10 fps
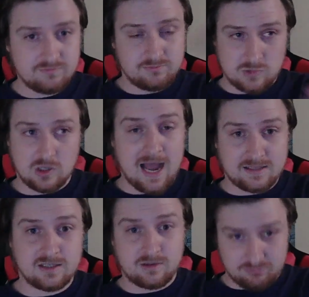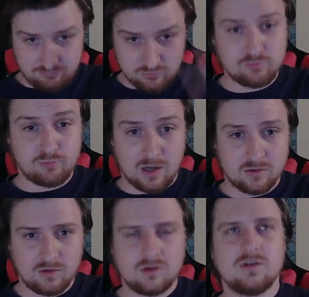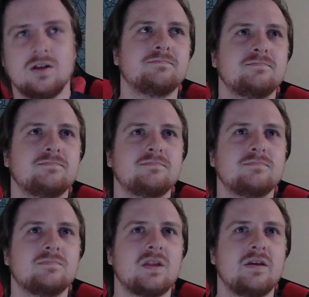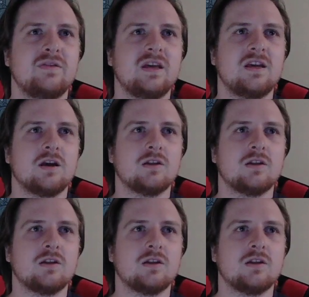Classic bundle, the